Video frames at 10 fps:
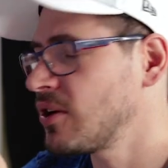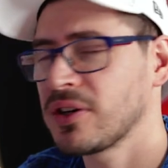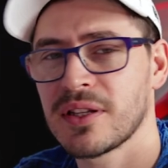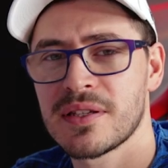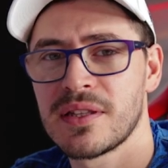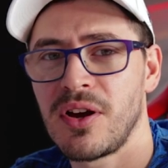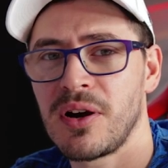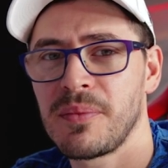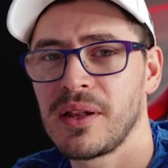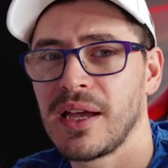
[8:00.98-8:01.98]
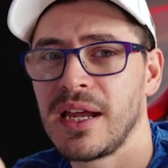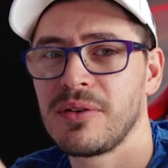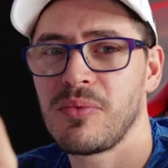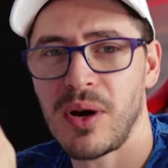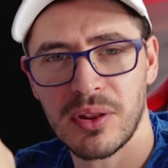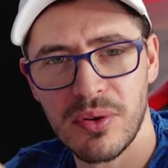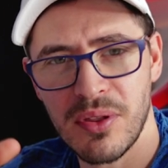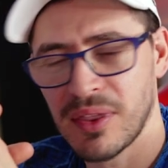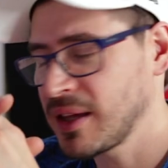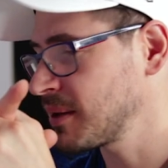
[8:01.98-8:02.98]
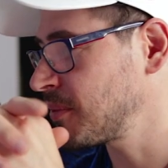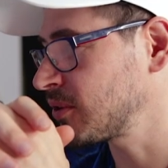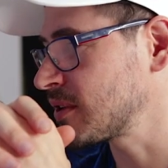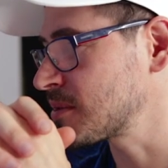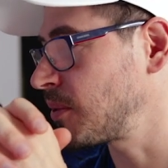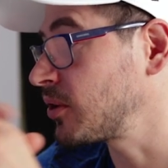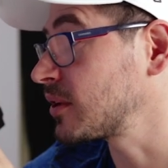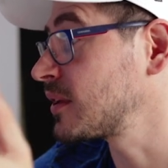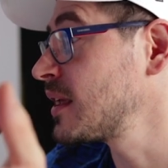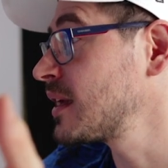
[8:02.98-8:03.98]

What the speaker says: or the normal, and what do you think about this product?